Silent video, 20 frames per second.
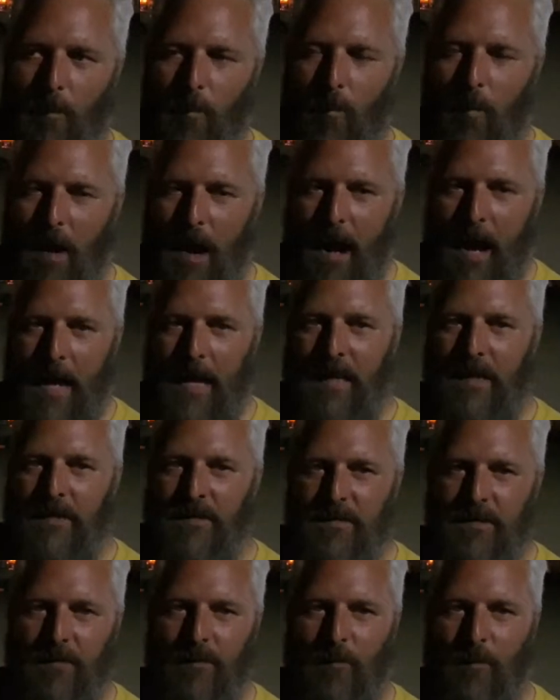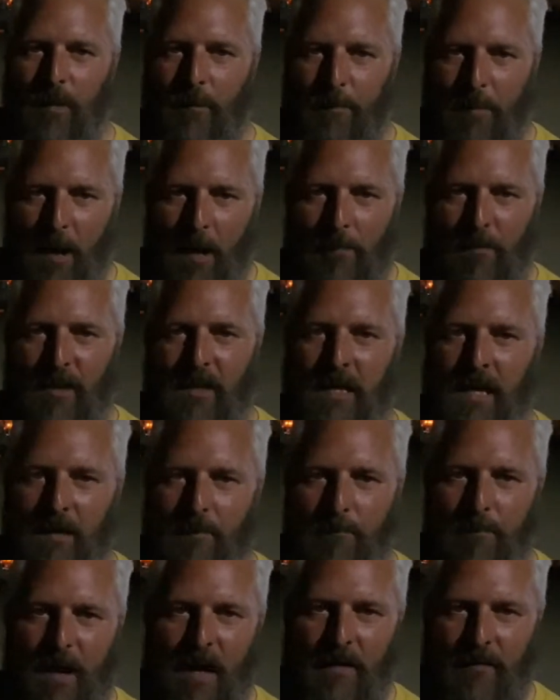Why is the
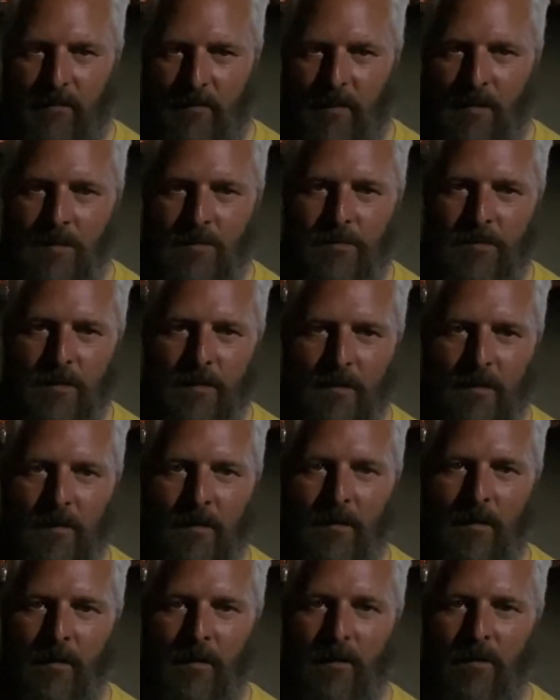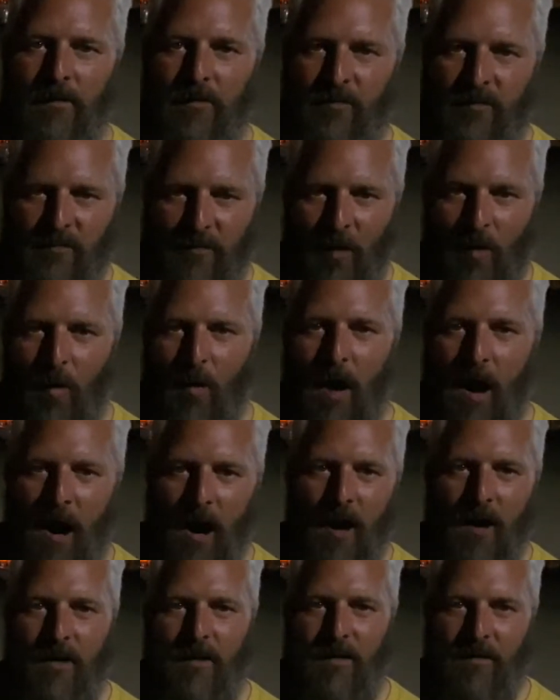Republican message so
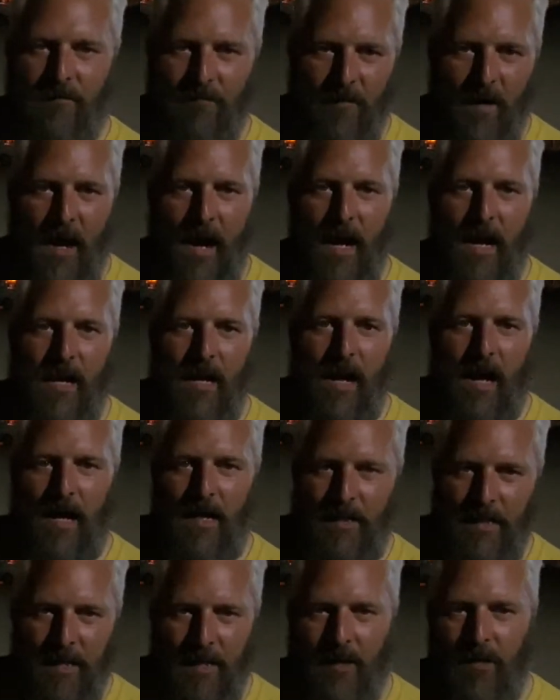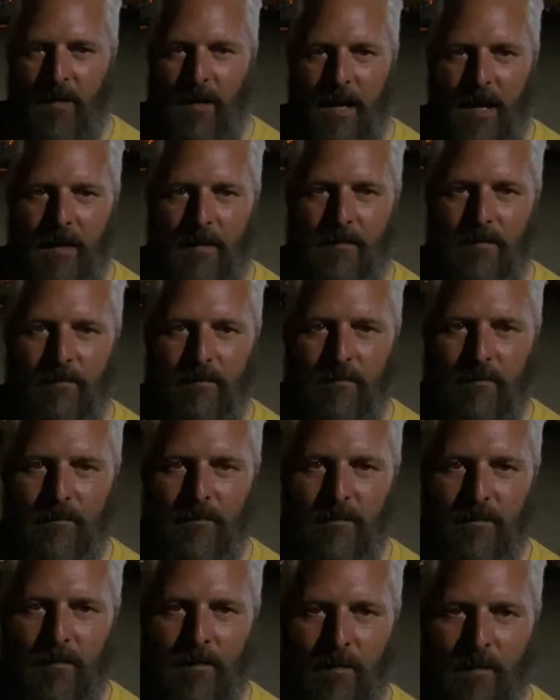hard to find on the internet?
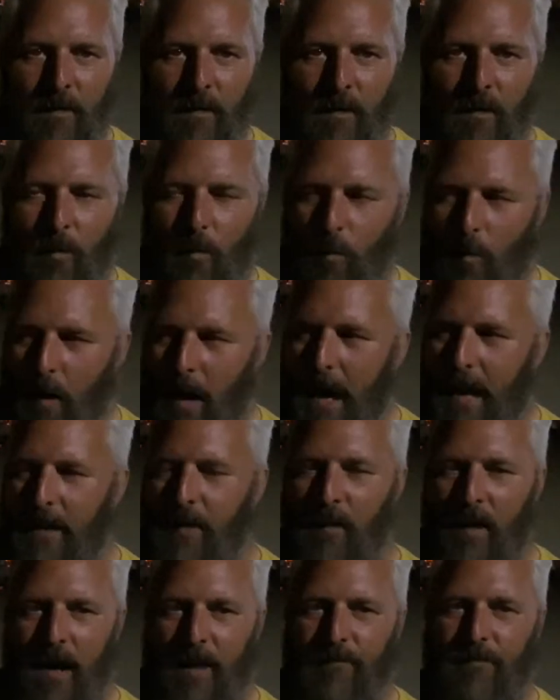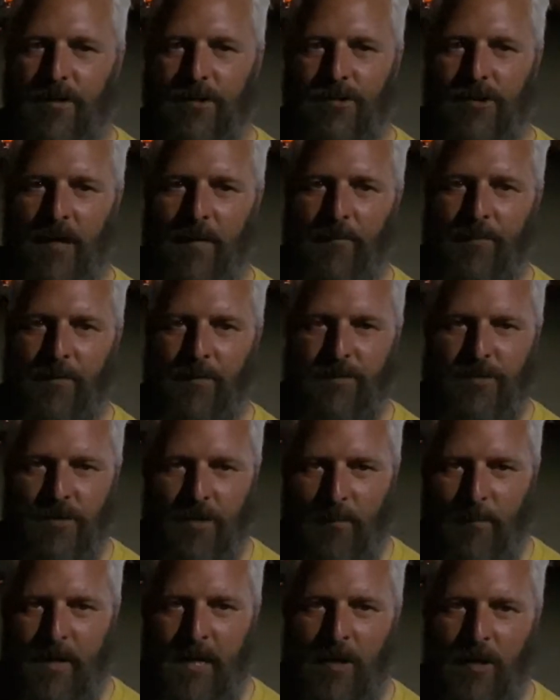Why do I have to jump through
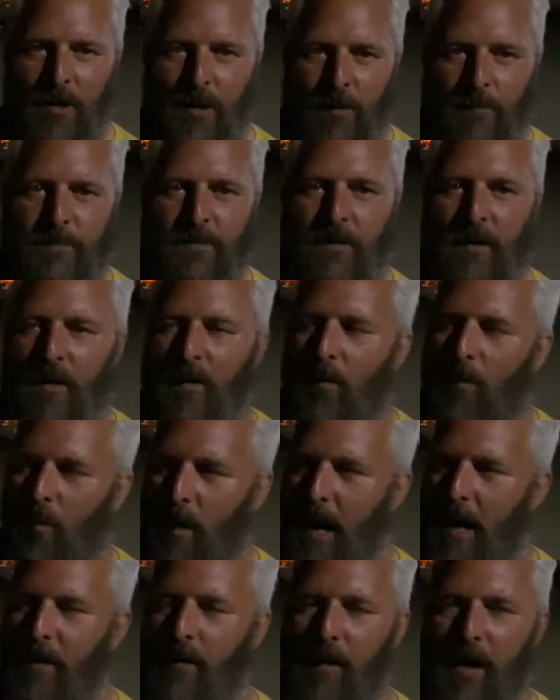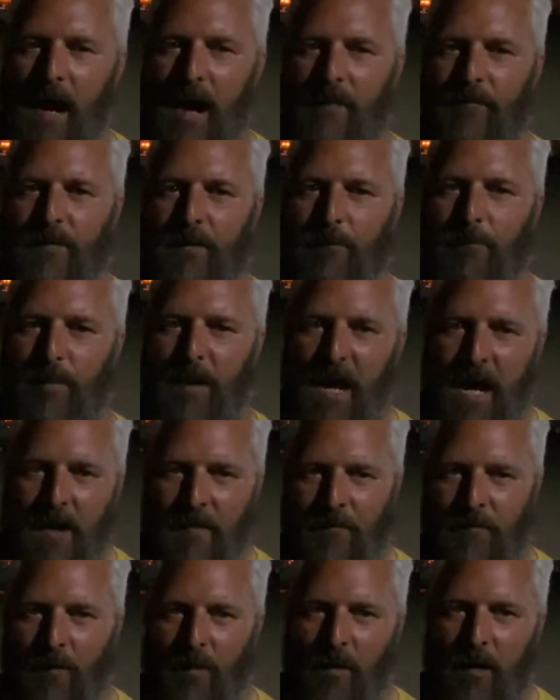so many hoops? Why do I have to
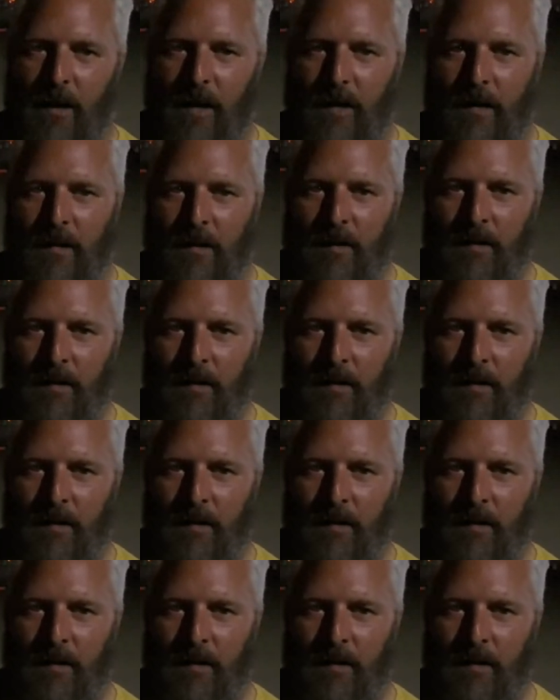pay for it?